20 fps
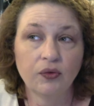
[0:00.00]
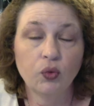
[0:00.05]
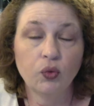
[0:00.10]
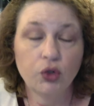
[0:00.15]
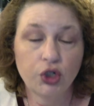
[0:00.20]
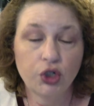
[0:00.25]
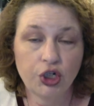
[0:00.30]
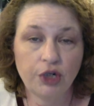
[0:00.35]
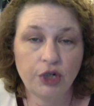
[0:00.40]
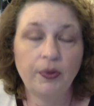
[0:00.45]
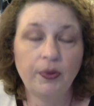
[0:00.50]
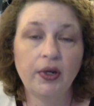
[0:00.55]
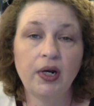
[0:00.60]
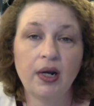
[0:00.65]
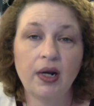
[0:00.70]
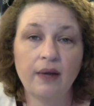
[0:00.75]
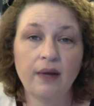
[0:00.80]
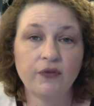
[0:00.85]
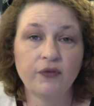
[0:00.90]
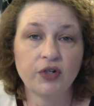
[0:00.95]
She
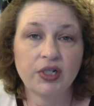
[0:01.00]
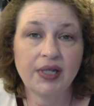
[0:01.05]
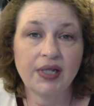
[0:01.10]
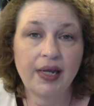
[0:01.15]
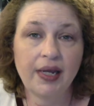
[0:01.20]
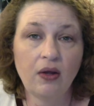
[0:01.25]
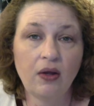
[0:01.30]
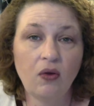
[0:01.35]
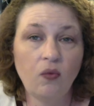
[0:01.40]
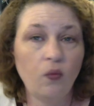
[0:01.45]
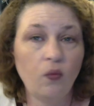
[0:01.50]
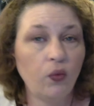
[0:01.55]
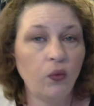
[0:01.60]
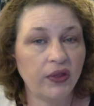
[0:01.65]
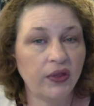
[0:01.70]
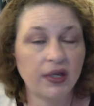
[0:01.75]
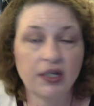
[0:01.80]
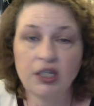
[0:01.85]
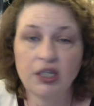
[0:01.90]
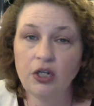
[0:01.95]
put it up for sale.
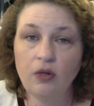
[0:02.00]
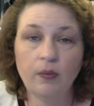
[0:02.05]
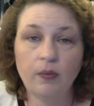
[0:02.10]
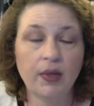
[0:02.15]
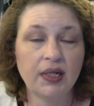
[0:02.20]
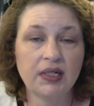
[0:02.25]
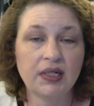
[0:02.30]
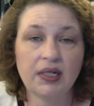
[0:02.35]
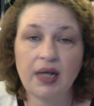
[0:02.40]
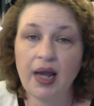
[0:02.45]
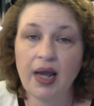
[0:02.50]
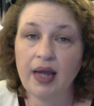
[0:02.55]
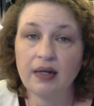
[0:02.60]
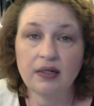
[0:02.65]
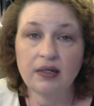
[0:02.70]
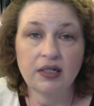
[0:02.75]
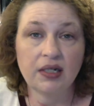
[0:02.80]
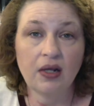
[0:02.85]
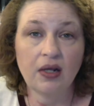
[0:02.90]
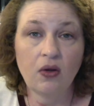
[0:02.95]
Within two months, it
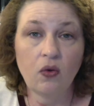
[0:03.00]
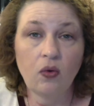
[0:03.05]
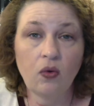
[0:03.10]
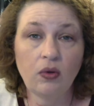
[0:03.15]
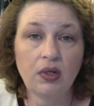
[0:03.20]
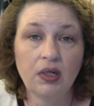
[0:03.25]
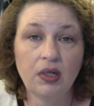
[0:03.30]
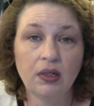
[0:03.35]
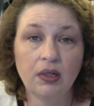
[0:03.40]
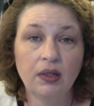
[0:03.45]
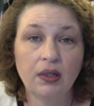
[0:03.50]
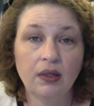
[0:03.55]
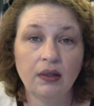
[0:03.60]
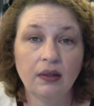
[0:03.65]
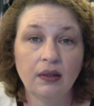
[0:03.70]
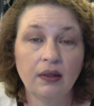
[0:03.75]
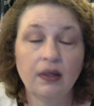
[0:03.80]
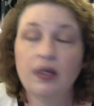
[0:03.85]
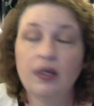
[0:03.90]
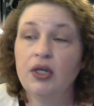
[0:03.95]
hadn't sold.
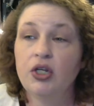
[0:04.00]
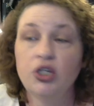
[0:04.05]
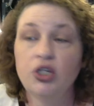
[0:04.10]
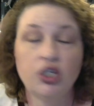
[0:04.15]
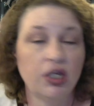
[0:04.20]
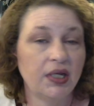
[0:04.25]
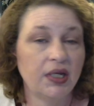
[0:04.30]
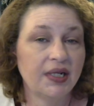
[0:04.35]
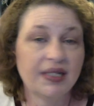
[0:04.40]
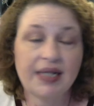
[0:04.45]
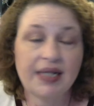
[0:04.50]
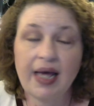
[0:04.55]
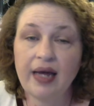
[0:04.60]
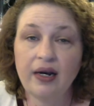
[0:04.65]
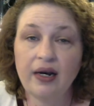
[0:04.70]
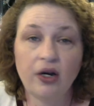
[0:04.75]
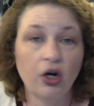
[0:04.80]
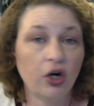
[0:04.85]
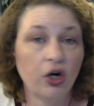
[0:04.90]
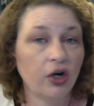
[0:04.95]
She
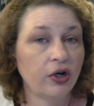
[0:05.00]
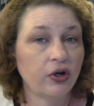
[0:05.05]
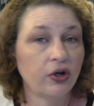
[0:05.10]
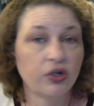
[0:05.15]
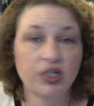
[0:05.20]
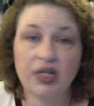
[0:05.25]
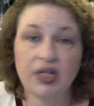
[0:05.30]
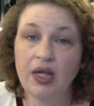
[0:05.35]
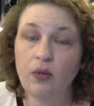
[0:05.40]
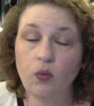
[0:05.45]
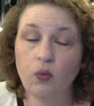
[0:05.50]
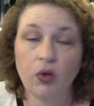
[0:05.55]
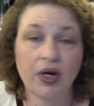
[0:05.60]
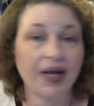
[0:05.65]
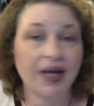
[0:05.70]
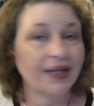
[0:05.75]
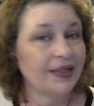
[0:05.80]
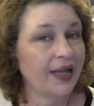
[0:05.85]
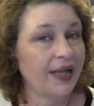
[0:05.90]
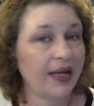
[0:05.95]
decided her and her son were
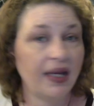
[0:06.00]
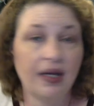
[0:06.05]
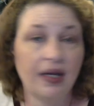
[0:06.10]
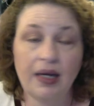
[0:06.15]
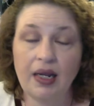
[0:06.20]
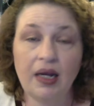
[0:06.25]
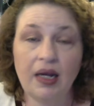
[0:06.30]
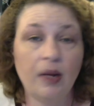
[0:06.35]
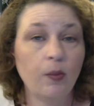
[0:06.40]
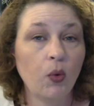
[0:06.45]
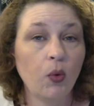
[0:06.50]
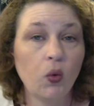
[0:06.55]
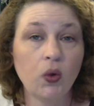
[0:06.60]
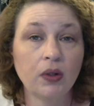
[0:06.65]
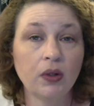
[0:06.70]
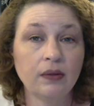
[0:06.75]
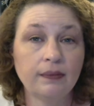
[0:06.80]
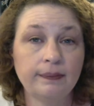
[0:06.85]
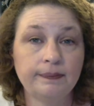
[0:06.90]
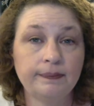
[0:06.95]
not taking any
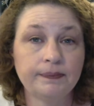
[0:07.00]
more.